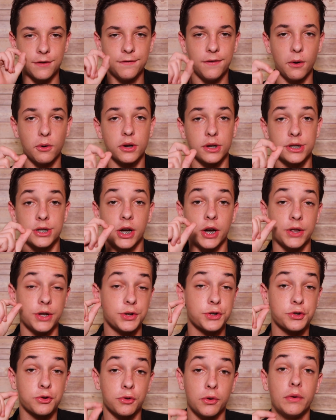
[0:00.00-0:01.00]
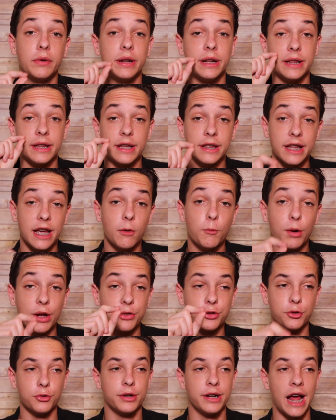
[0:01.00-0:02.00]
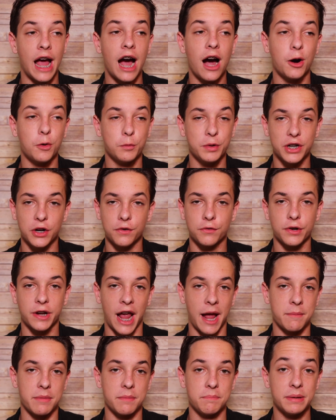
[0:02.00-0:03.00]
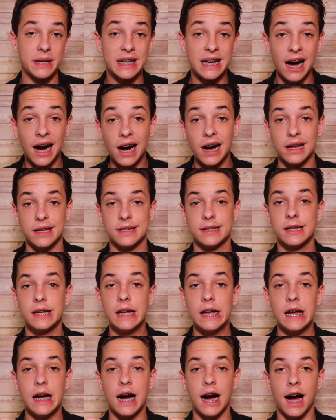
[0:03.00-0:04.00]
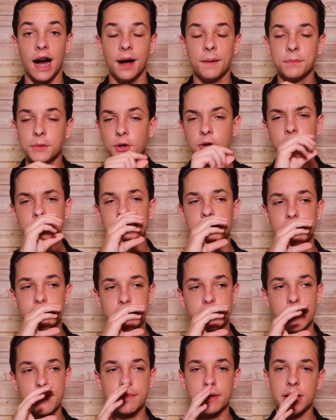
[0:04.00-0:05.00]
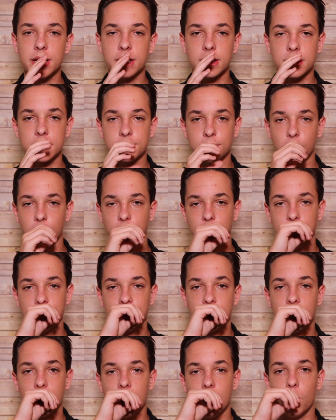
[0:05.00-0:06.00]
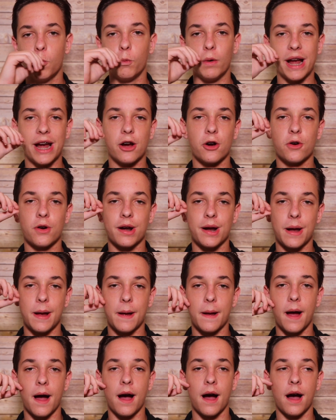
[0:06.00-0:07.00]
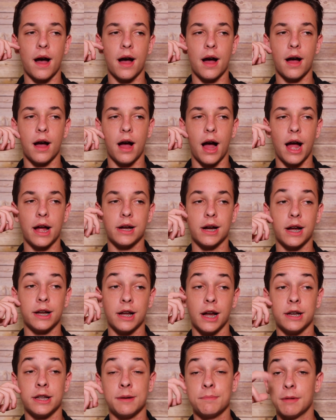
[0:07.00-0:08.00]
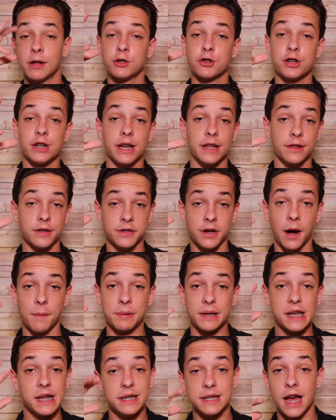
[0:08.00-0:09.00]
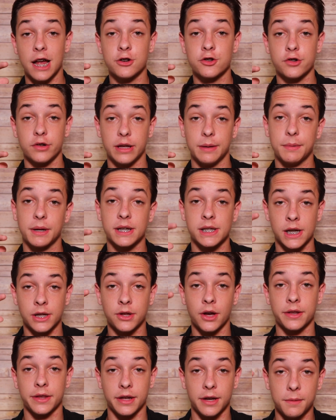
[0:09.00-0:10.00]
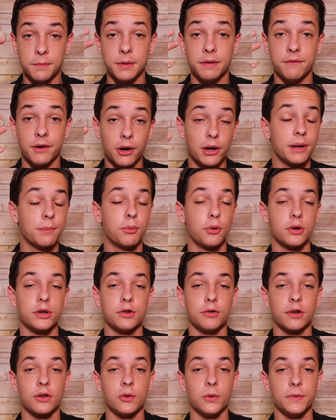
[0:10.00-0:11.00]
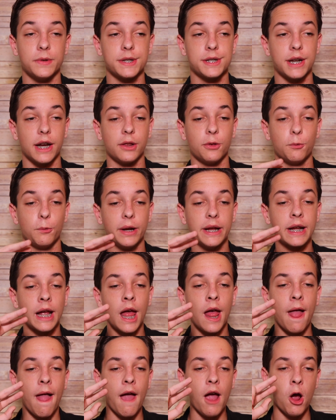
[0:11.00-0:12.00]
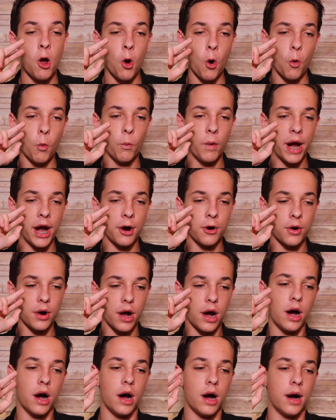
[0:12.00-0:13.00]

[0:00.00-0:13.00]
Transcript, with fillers: to focus on the scrutiny that they went through and how we overcame it, because there's something in this movie where... I didn't mention it in the topic intentionally because I thought that it'd be very important to include in the Saint of the Week, where,